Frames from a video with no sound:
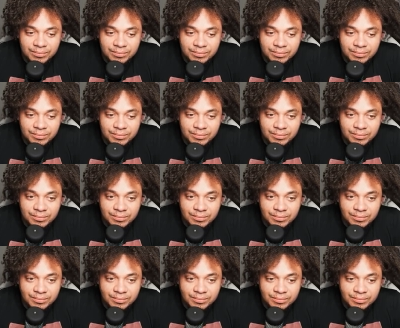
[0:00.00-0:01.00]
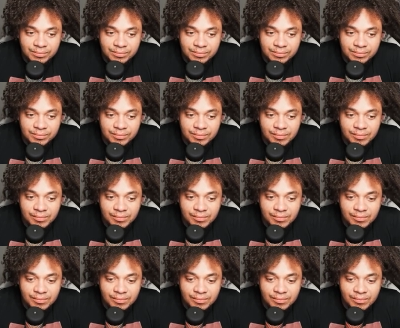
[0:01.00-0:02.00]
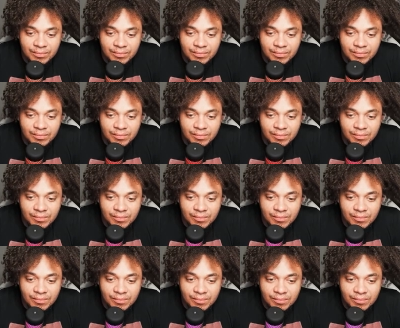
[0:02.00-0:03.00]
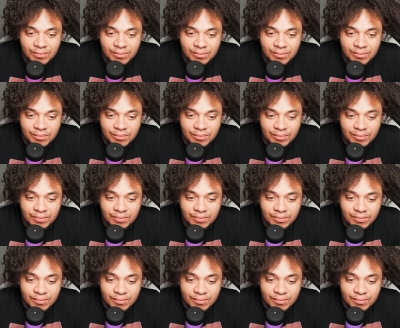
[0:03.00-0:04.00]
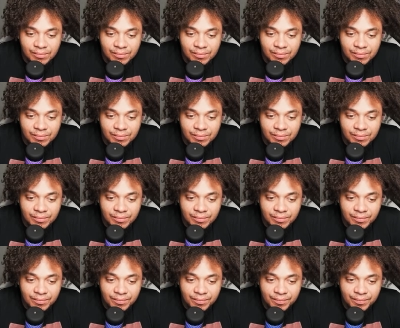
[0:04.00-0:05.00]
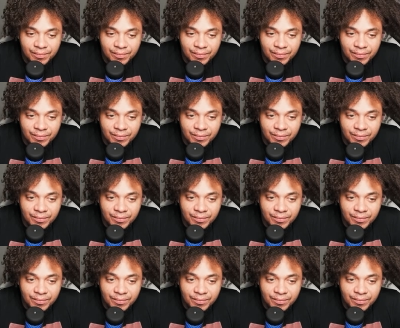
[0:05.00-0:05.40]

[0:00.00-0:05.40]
Nothing is said.